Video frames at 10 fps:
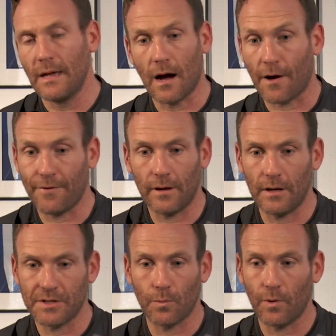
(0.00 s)
Yeah, I think,
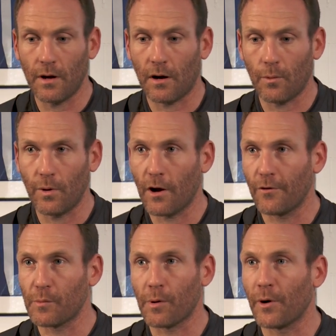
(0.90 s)
listen, we
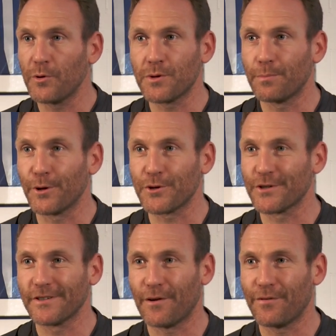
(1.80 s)
are in a promotion push.
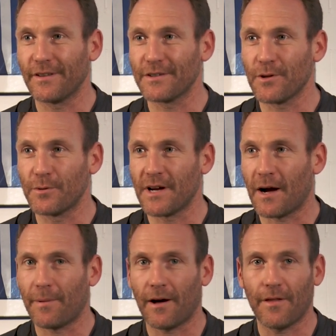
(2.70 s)
I think there's no
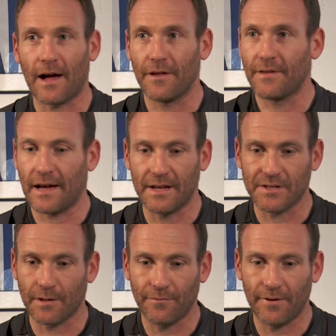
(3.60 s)
doubt about that. And that is
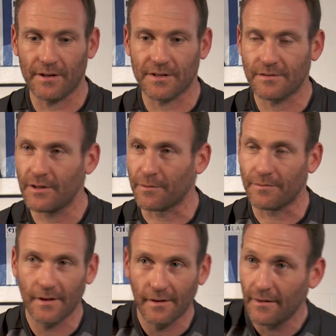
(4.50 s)
something that's, you know,
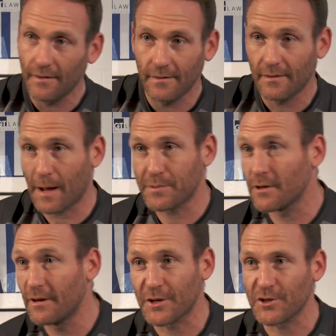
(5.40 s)

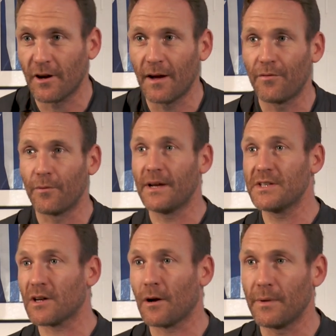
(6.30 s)
absolutely exciting for me
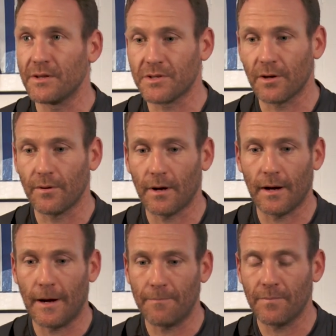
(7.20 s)
to come into.
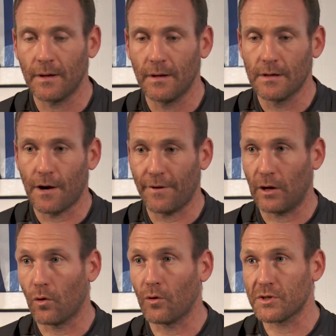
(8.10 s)
I
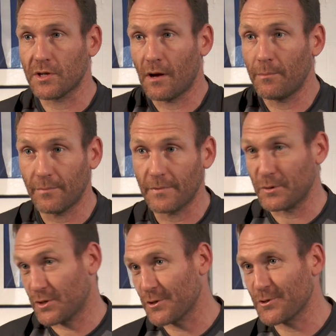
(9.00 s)
think longer term, I
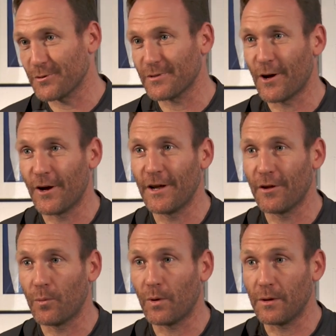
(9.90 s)
touched on earlier
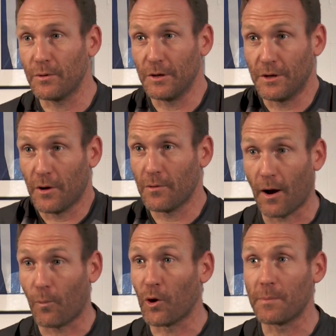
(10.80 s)
that we, you know,
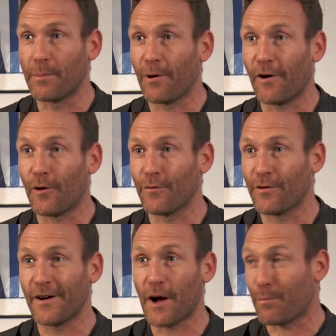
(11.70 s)
I want to be part of
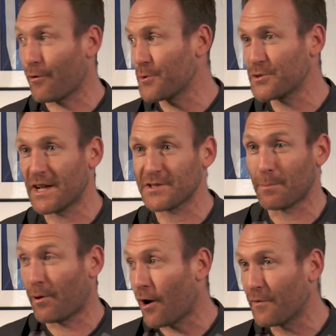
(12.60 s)
a process
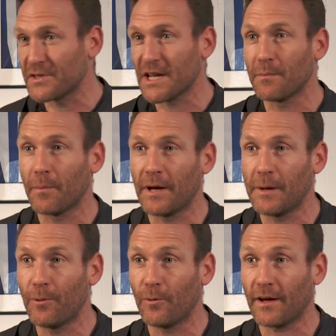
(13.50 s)
and part of a team of
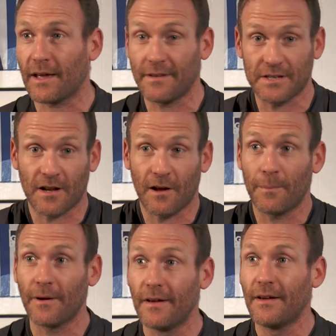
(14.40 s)
people that get this
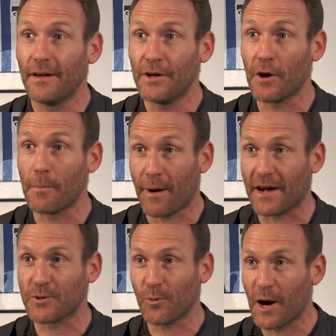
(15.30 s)
club, you know,
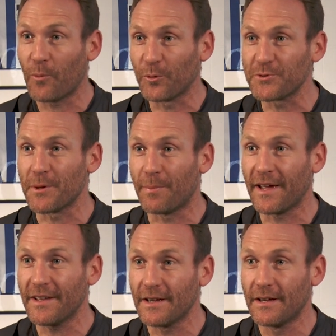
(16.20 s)
back to where it wants to
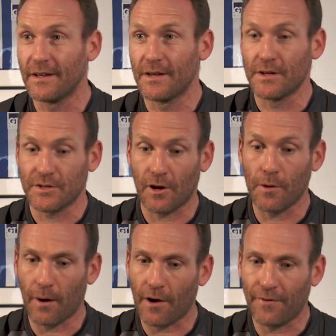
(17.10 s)
be. So,
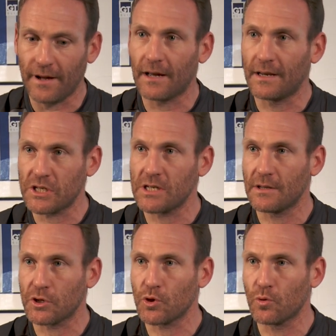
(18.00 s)
but I think initially
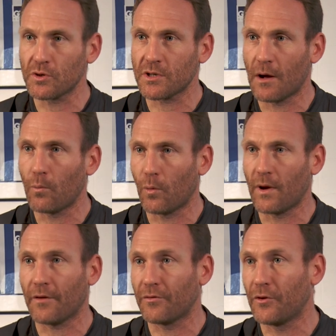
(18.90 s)
in the short term, what
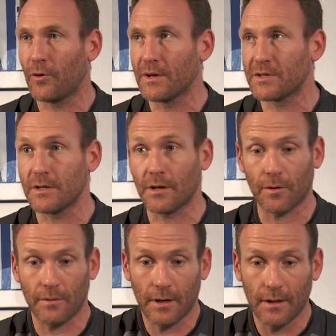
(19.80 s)
we have to do is, you
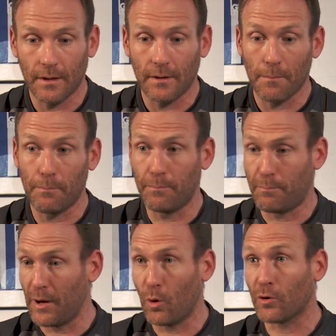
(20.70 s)
know,
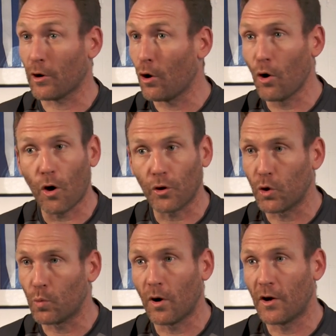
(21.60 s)
build on a lot of the
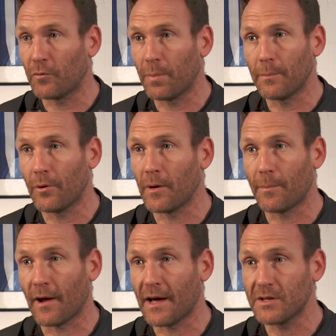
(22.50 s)
good work that's been put in
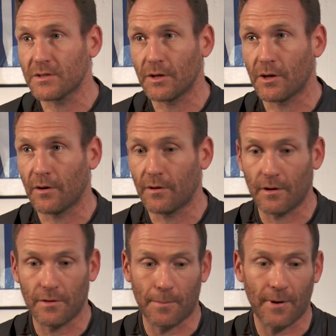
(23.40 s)
place. You know,
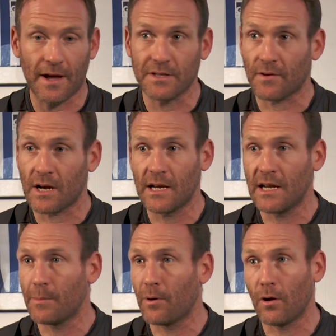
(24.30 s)
the players have
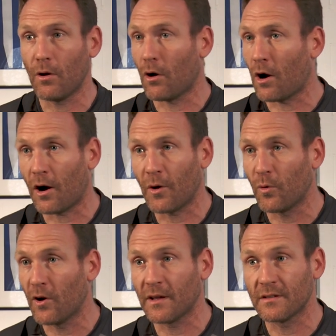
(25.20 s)
clearly put a lot of hard
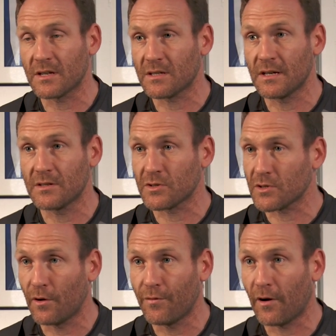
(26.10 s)
work into the season
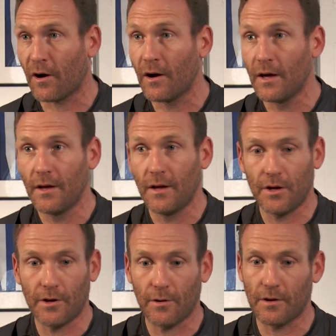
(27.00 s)
so far,
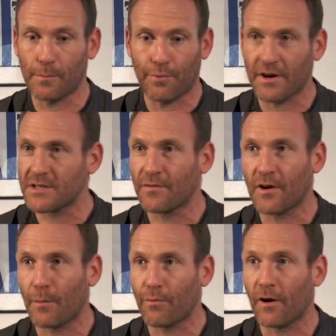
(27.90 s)
you know, an impressive
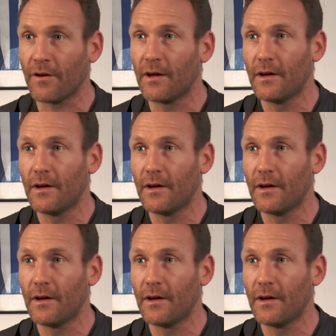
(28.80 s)
cup run.